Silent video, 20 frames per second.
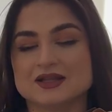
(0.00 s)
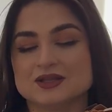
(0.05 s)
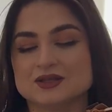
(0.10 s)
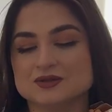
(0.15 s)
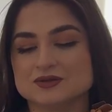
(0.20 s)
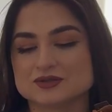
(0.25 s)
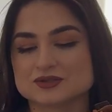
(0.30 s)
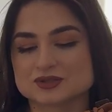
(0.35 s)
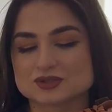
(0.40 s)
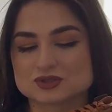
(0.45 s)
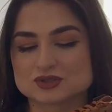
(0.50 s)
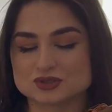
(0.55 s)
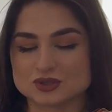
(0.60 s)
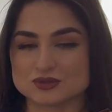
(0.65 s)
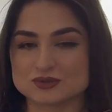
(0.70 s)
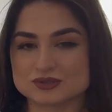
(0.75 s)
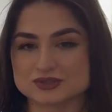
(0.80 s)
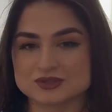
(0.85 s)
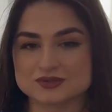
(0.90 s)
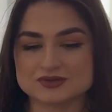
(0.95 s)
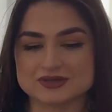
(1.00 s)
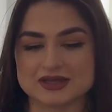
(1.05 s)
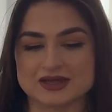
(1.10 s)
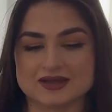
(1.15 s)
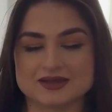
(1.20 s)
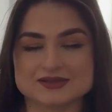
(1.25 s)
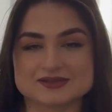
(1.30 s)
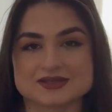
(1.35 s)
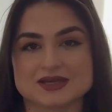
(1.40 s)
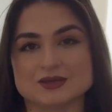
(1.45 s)
looks so
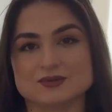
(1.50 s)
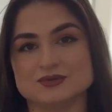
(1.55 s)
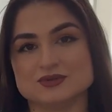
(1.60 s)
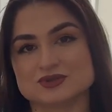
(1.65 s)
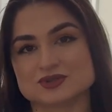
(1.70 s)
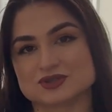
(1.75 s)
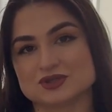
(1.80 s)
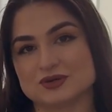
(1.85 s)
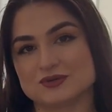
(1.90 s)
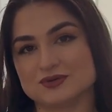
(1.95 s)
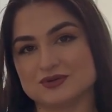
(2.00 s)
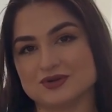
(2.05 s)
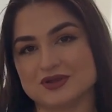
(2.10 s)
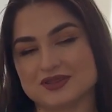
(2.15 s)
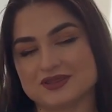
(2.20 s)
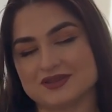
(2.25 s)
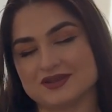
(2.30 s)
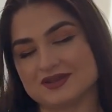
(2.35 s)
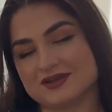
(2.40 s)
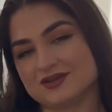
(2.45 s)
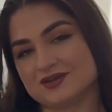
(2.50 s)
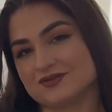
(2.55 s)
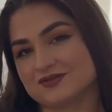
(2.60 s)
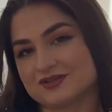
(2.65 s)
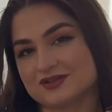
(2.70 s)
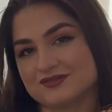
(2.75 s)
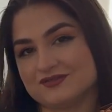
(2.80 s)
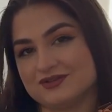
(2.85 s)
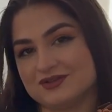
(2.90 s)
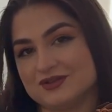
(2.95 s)
nice. I will show you at the end of
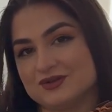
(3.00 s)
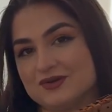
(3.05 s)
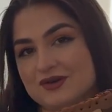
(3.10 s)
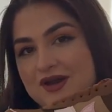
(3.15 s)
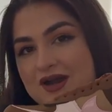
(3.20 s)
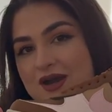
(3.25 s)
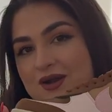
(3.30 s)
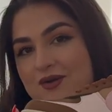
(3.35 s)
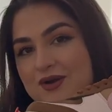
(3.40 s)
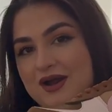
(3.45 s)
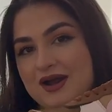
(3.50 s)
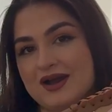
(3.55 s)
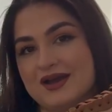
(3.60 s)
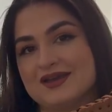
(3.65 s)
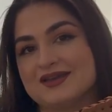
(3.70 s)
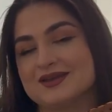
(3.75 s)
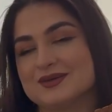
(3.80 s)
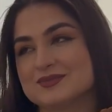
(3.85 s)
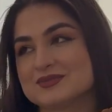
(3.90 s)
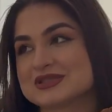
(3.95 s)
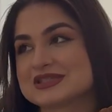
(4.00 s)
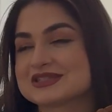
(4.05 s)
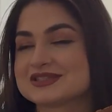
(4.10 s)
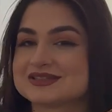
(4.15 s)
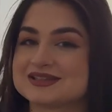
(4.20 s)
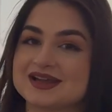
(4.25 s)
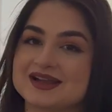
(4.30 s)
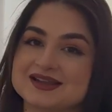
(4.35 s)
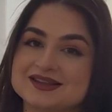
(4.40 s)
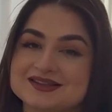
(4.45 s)
the video how I am
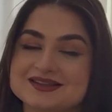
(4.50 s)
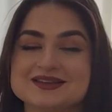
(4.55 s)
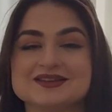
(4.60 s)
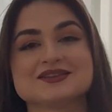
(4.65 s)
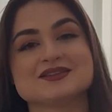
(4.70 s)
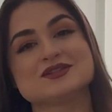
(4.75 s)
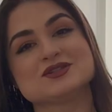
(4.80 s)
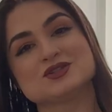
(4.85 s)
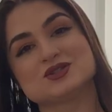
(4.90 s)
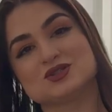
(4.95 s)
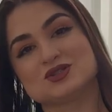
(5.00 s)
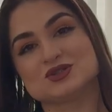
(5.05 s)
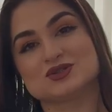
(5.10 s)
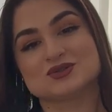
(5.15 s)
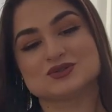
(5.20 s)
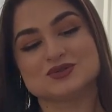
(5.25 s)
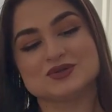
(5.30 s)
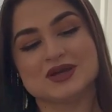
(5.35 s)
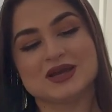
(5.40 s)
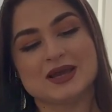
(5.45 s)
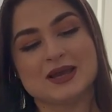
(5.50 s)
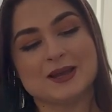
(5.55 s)
styling this shoe.